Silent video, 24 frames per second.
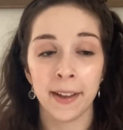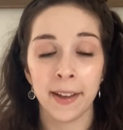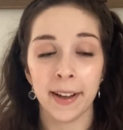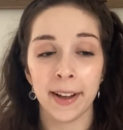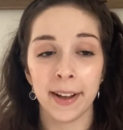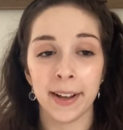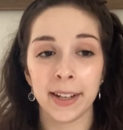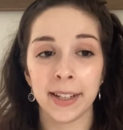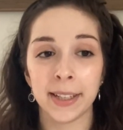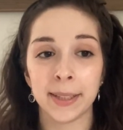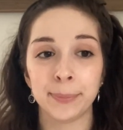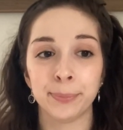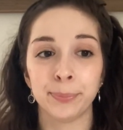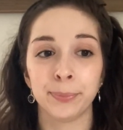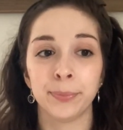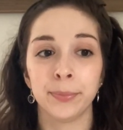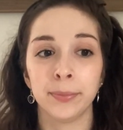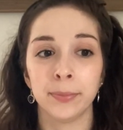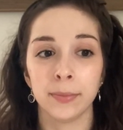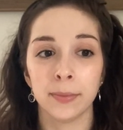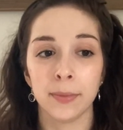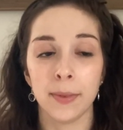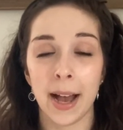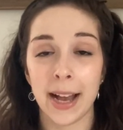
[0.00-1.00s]
Um,
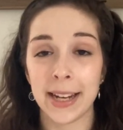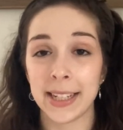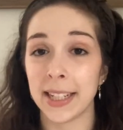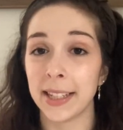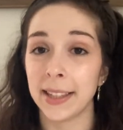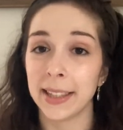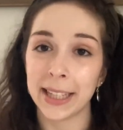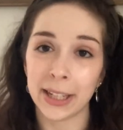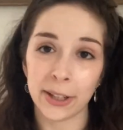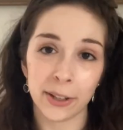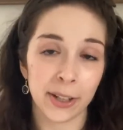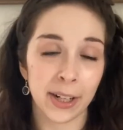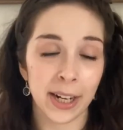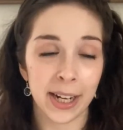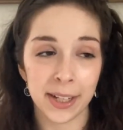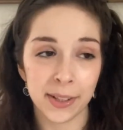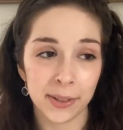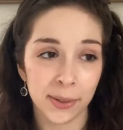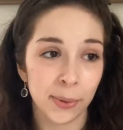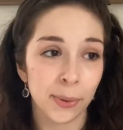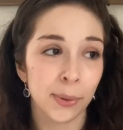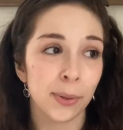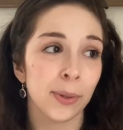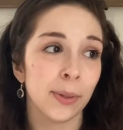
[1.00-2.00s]
I did theater in high
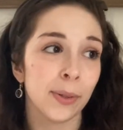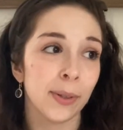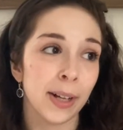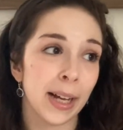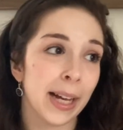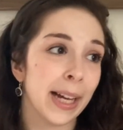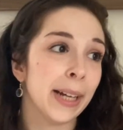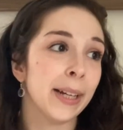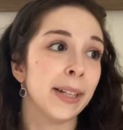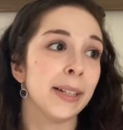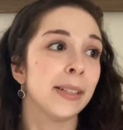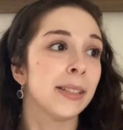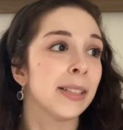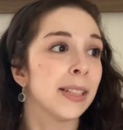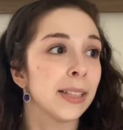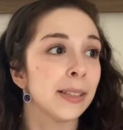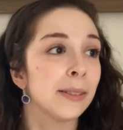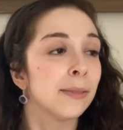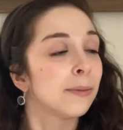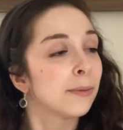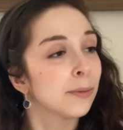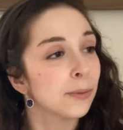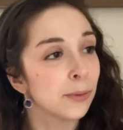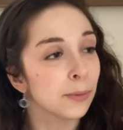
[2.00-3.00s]
school. I
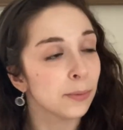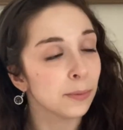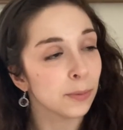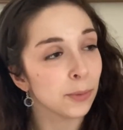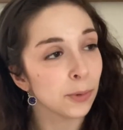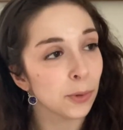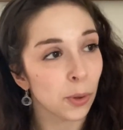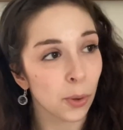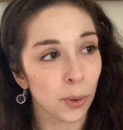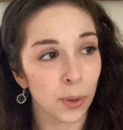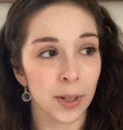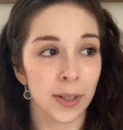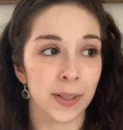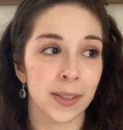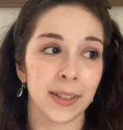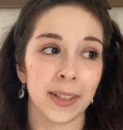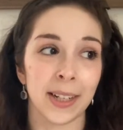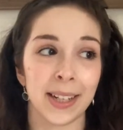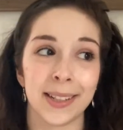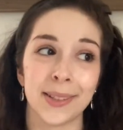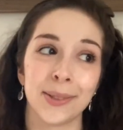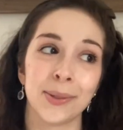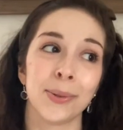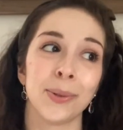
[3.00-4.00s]
did chorus in
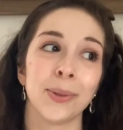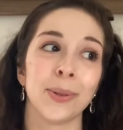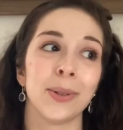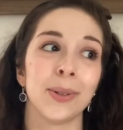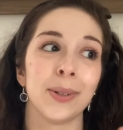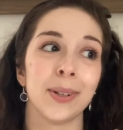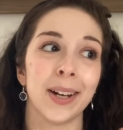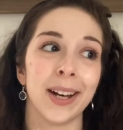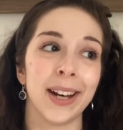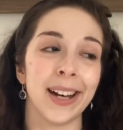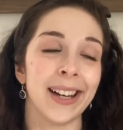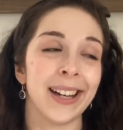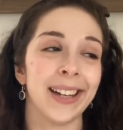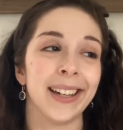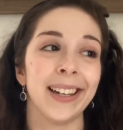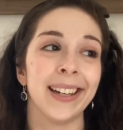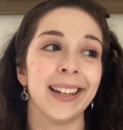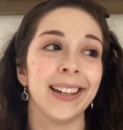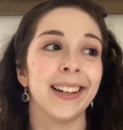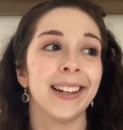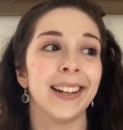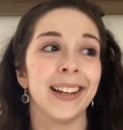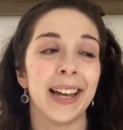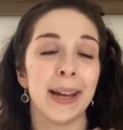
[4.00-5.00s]
high school.
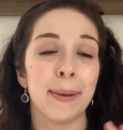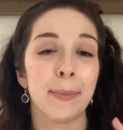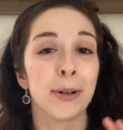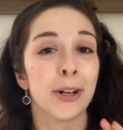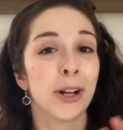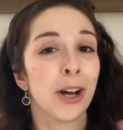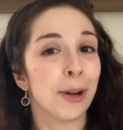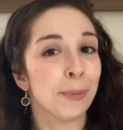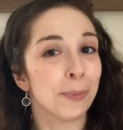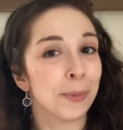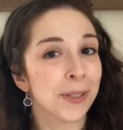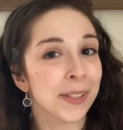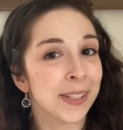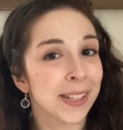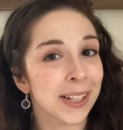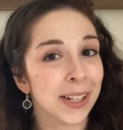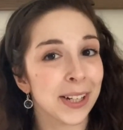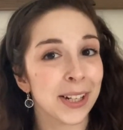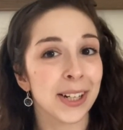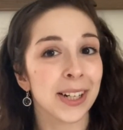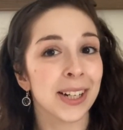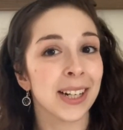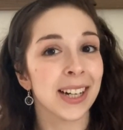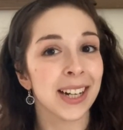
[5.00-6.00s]
I am an opera
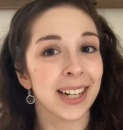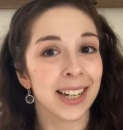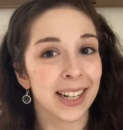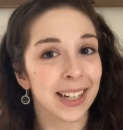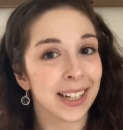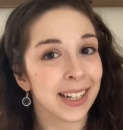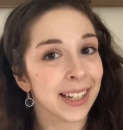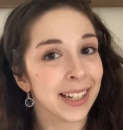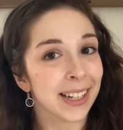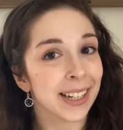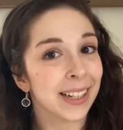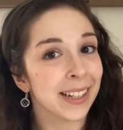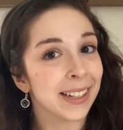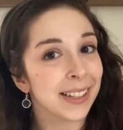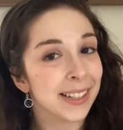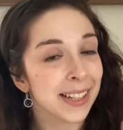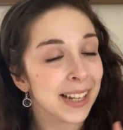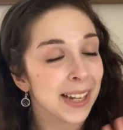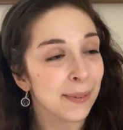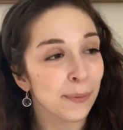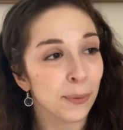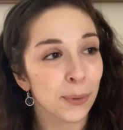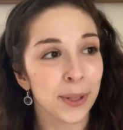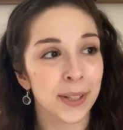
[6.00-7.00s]
singer. I
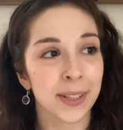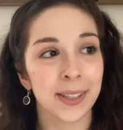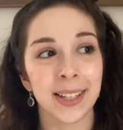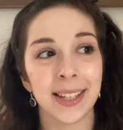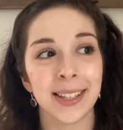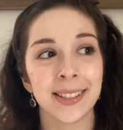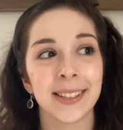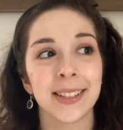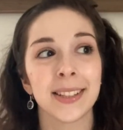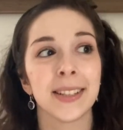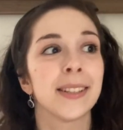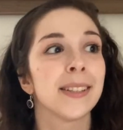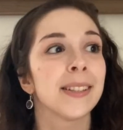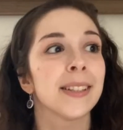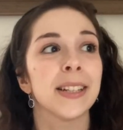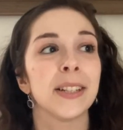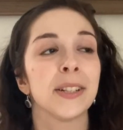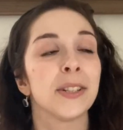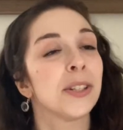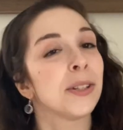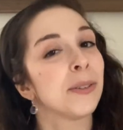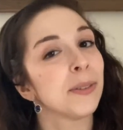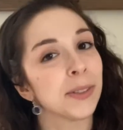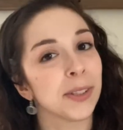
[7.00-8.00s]
take voice lessons
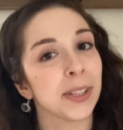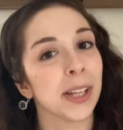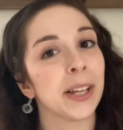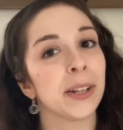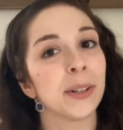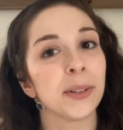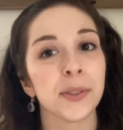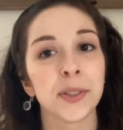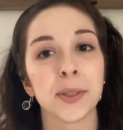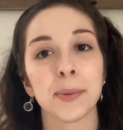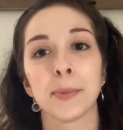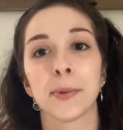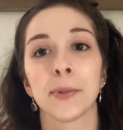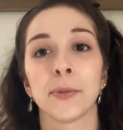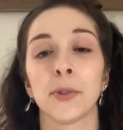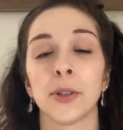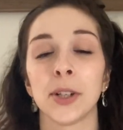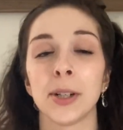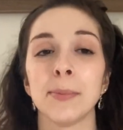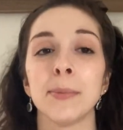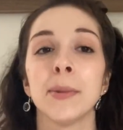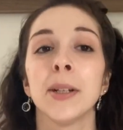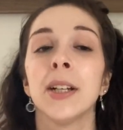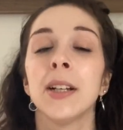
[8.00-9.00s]
and do recitals and
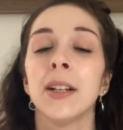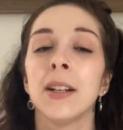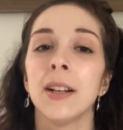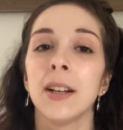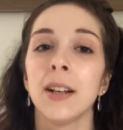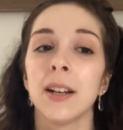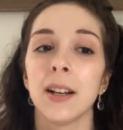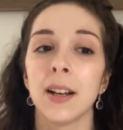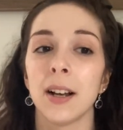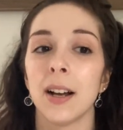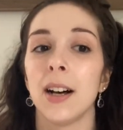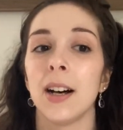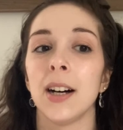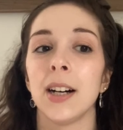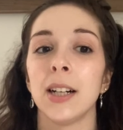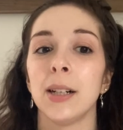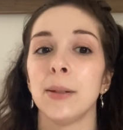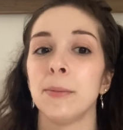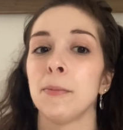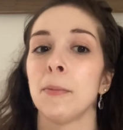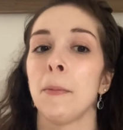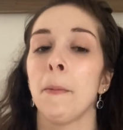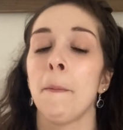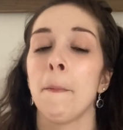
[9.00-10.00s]
perform.
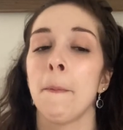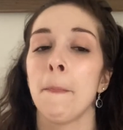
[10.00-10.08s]
Um,